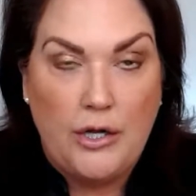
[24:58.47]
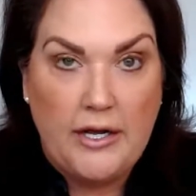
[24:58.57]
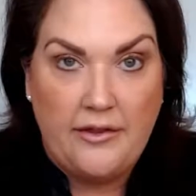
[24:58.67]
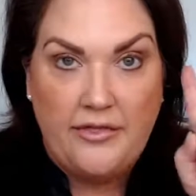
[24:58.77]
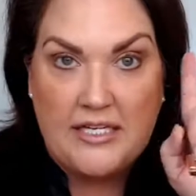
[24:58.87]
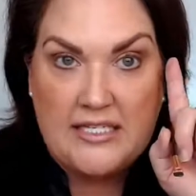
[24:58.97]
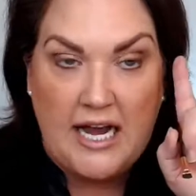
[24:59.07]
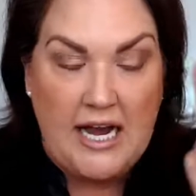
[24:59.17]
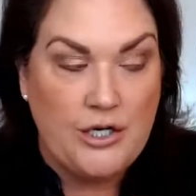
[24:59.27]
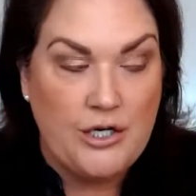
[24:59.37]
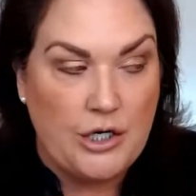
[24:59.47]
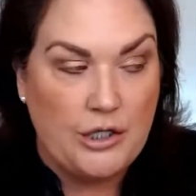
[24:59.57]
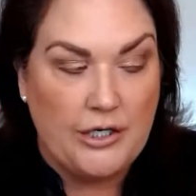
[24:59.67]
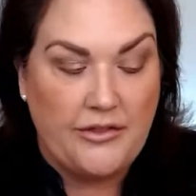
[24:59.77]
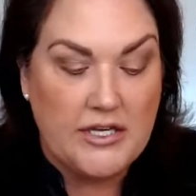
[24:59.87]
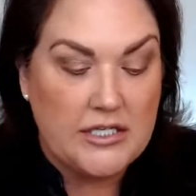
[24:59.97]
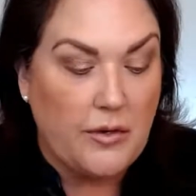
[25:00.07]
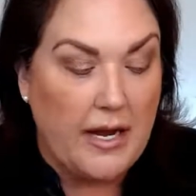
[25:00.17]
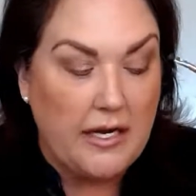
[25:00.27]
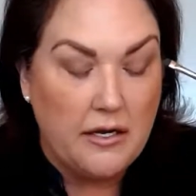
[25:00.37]
this eye, you're going to look this
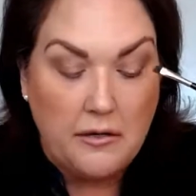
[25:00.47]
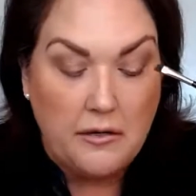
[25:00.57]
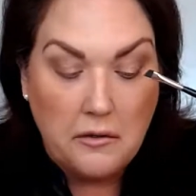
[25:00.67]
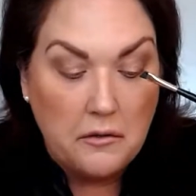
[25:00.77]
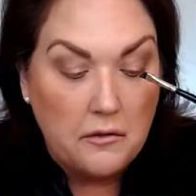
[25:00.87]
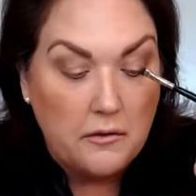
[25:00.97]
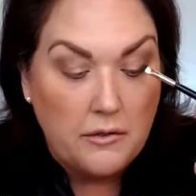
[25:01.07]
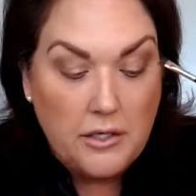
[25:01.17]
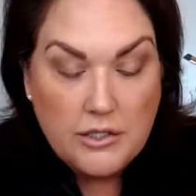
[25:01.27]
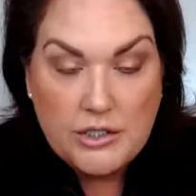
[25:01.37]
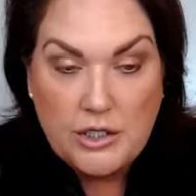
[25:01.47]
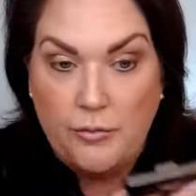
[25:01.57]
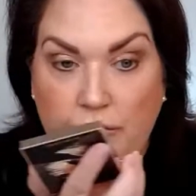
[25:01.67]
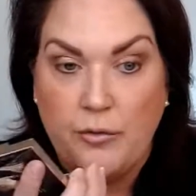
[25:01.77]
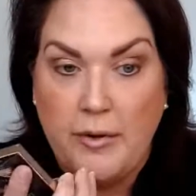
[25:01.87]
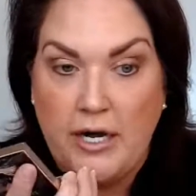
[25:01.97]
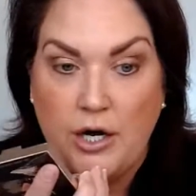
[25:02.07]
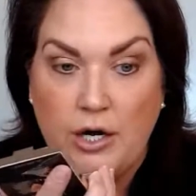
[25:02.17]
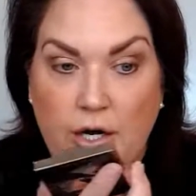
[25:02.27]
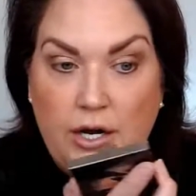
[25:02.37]
way. So move your
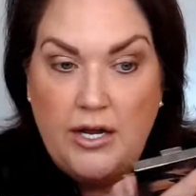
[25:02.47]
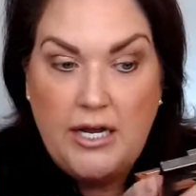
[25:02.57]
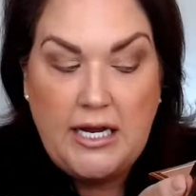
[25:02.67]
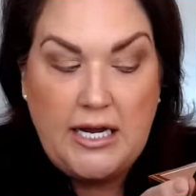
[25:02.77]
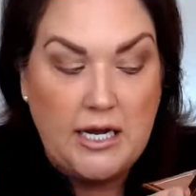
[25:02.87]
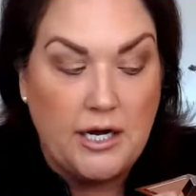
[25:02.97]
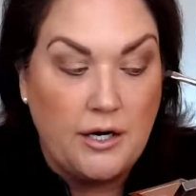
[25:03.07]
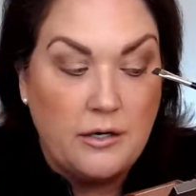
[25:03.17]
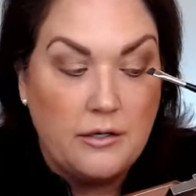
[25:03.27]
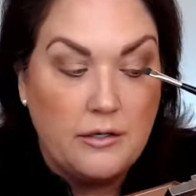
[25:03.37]
mirror here